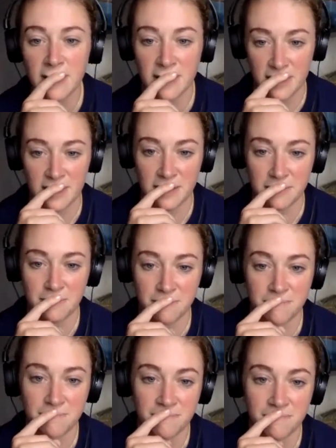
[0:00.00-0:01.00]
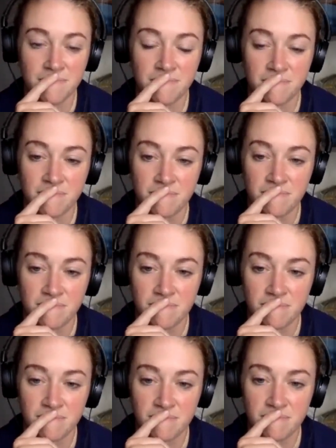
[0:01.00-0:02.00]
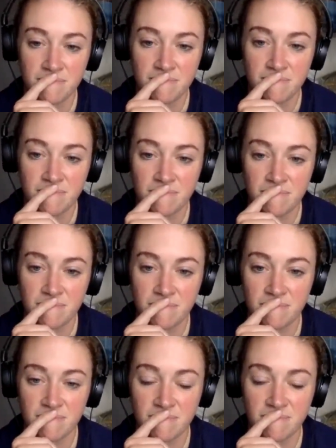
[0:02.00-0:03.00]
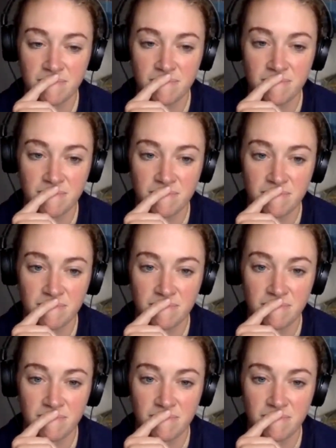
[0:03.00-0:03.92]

No words are spoken by the person on screen.